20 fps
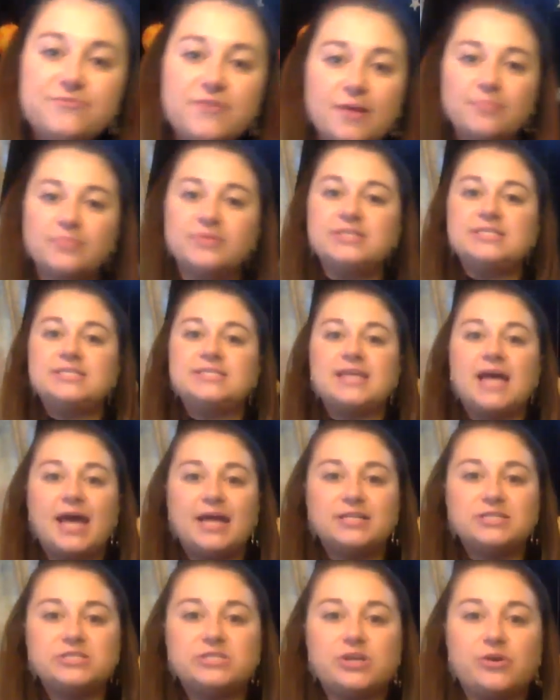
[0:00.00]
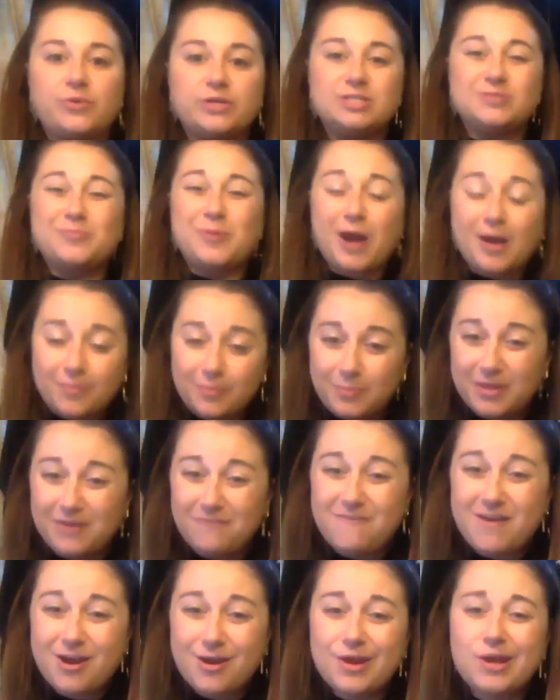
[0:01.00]
from the sun, so it's probably
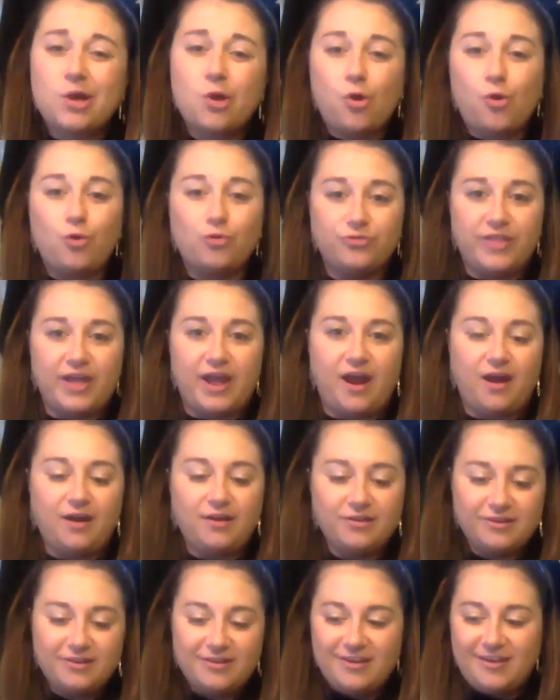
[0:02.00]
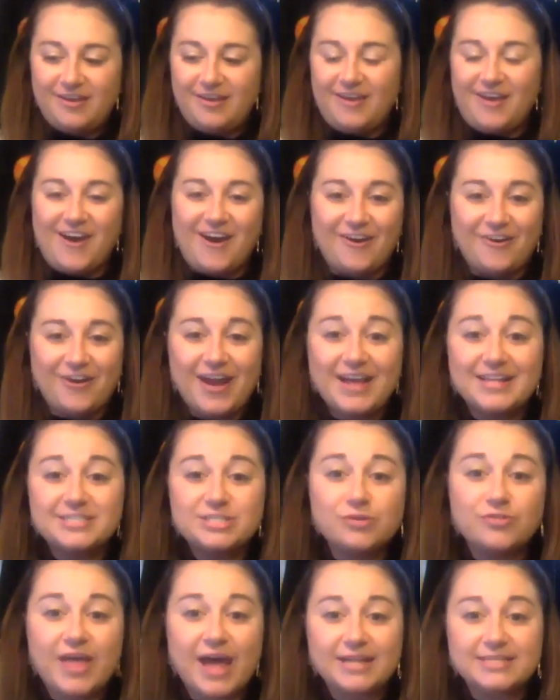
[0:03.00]
very cold there. All right,
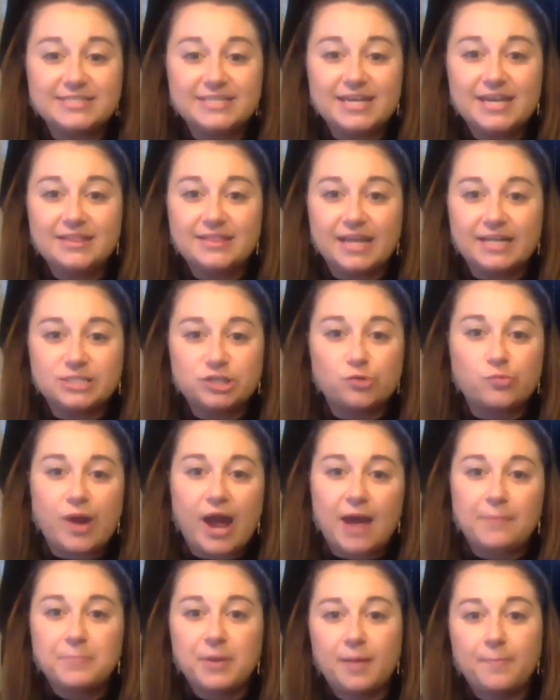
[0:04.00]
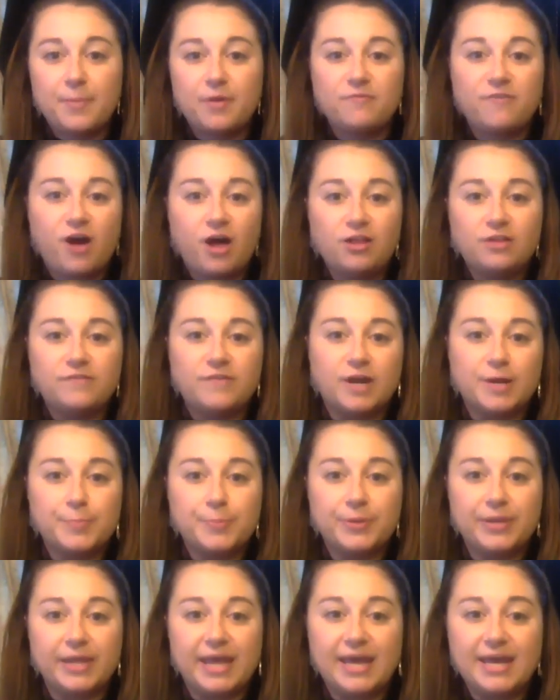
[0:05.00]
so that's it. That's a wrap up of all of our
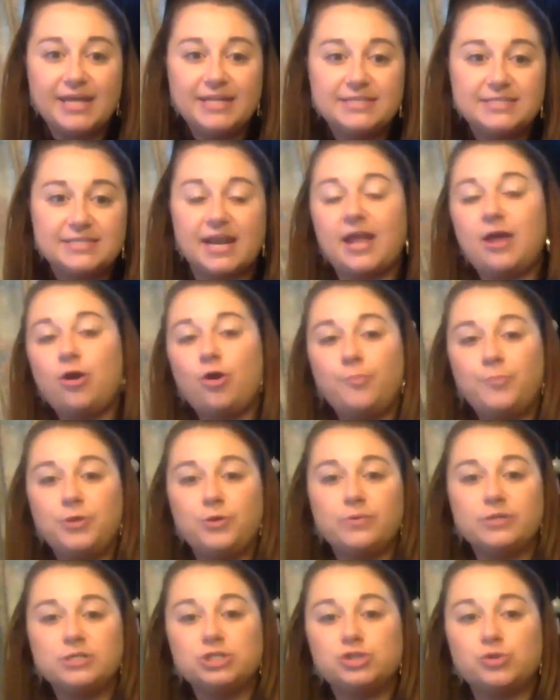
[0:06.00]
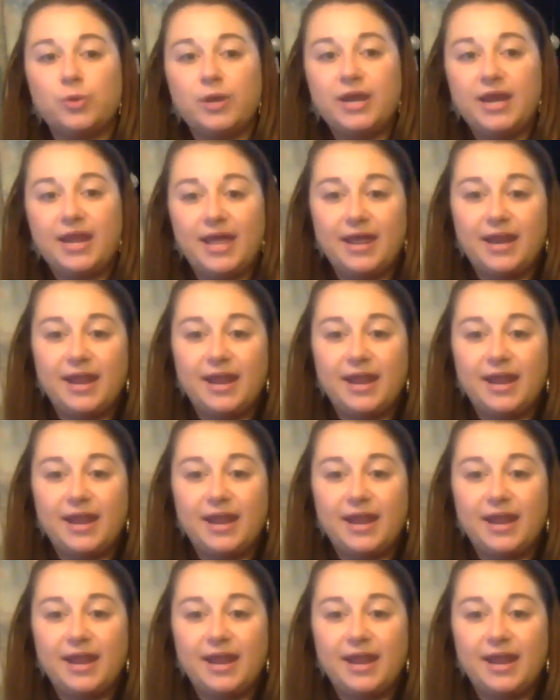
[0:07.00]
planets, and I hope you enjoyed it.